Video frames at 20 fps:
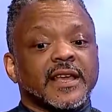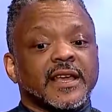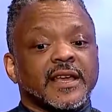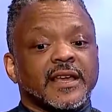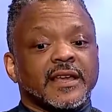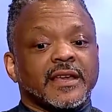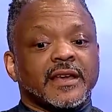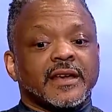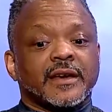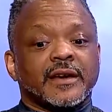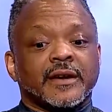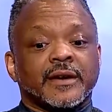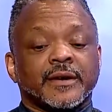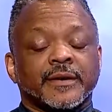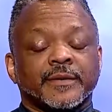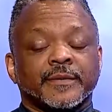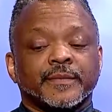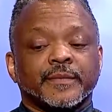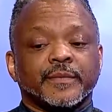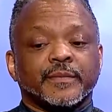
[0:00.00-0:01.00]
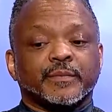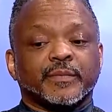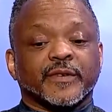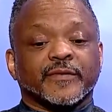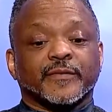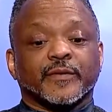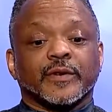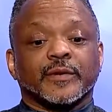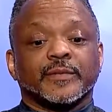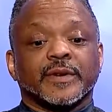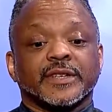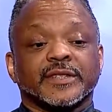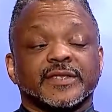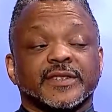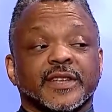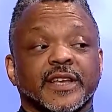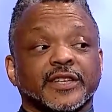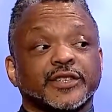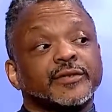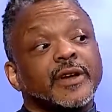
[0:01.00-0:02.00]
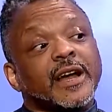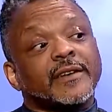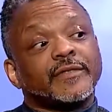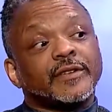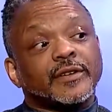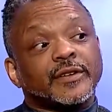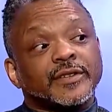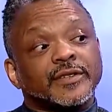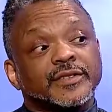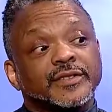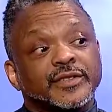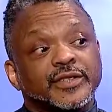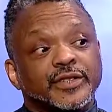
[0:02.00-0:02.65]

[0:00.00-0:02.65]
a performance that travels?